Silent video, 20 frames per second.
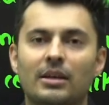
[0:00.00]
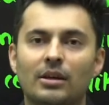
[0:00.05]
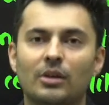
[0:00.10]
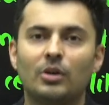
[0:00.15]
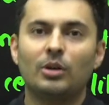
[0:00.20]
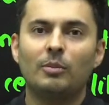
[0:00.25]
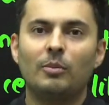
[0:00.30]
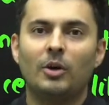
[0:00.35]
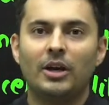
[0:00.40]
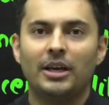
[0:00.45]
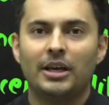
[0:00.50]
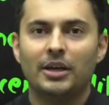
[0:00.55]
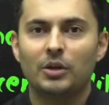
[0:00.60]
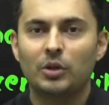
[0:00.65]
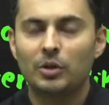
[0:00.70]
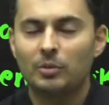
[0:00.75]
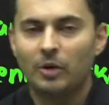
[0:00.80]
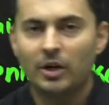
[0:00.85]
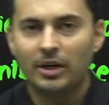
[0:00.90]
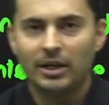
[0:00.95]
Good
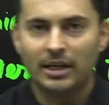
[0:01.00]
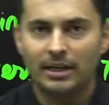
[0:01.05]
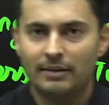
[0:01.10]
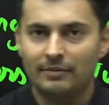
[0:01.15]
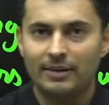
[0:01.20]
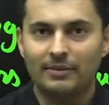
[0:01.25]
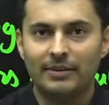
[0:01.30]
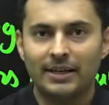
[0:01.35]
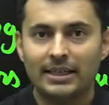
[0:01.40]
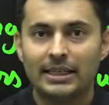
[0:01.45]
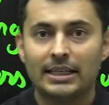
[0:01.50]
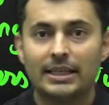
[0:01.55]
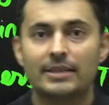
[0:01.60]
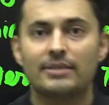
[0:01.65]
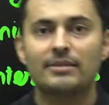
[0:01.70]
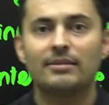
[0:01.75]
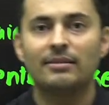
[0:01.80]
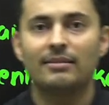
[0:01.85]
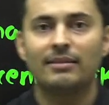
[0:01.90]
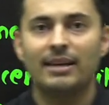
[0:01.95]
morning, everyone.
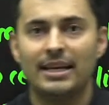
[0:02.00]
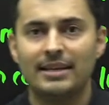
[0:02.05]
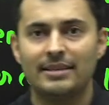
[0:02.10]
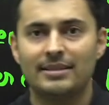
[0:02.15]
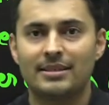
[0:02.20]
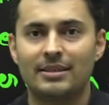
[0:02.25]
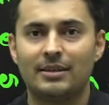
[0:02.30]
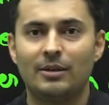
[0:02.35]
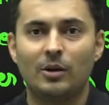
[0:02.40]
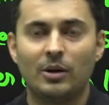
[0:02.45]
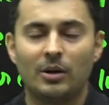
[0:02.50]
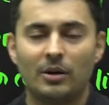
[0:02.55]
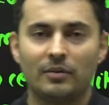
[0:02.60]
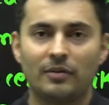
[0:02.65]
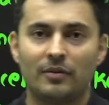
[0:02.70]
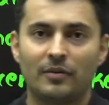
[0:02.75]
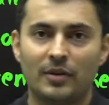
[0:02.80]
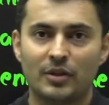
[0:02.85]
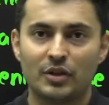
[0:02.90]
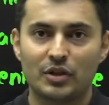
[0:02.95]
So guys, a lot of
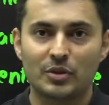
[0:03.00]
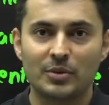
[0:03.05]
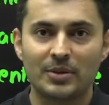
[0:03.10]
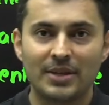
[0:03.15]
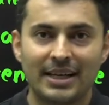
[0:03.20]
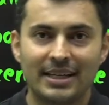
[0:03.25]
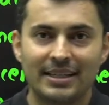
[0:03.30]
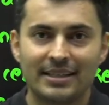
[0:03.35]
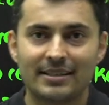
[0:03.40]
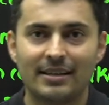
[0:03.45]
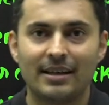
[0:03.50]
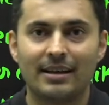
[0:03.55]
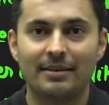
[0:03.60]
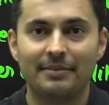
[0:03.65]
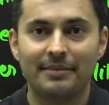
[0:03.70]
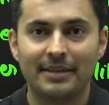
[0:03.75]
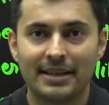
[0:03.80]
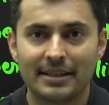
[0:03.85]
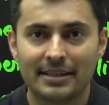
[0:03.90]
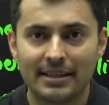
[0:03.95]
students are
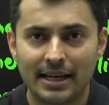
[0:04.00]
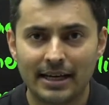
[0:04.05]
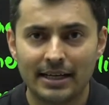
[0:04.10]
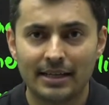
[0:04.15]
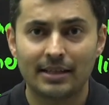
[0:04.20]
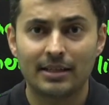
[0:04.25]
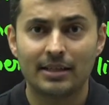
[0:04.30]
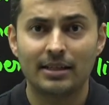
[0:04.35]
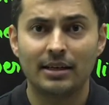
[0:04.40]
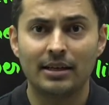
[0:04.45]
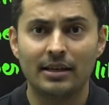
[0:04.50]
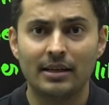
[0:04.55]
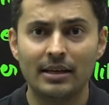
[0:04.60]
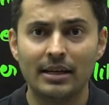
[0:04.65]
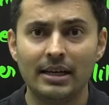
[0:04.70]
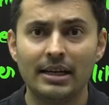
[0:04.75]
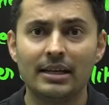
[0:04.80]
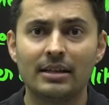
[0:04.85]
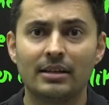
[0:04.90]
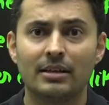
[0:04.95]
aware that the
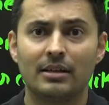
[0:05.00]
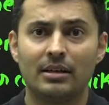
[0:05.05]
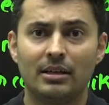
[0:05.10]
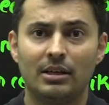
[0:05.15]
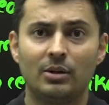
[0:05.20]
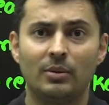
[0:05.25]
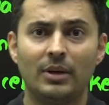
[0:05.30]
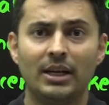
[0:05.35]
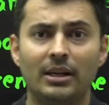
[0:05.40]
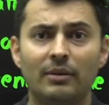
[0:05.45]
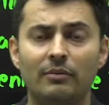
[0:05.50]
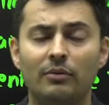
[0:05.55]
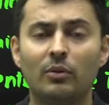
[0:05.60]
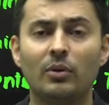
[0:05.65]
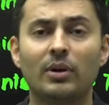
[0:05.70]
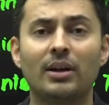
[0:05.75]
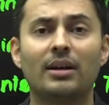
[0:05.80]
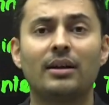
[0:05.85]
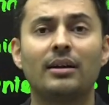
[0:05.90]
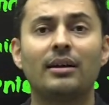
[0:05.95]
NEET
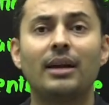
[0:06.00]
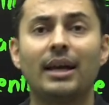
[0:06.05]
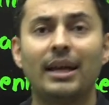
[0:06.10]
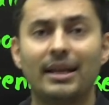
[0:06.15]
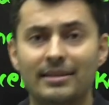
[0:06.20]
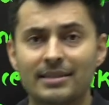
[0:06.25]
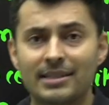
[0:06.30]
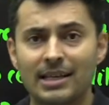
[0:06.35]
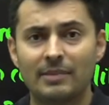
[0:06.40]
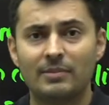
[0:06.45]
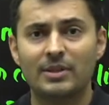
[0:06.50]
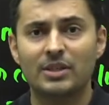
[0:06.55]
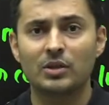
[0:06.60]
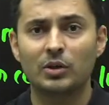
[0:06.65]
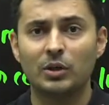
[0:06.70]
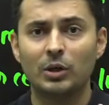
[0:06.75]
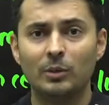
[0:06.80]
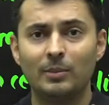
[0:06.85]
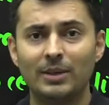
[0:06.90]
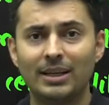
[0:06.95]
24 exam is
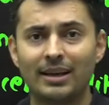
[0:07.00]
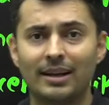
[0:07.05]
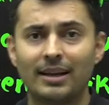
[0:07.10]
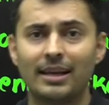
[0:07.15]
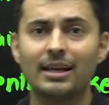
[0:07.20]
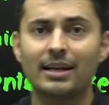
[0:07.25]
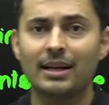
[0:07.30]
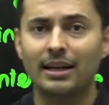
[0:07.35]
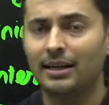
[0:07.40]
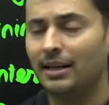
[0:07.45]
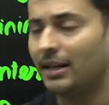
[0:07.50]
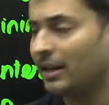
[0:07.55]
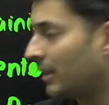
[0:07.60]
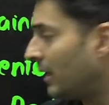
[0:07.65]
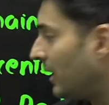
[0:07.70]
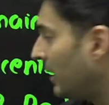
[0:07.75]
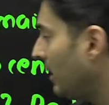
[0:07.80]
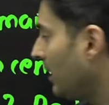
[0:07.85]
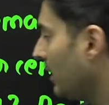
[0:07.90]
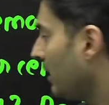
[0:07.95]
going to be
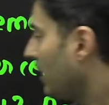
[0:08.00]
reconducted.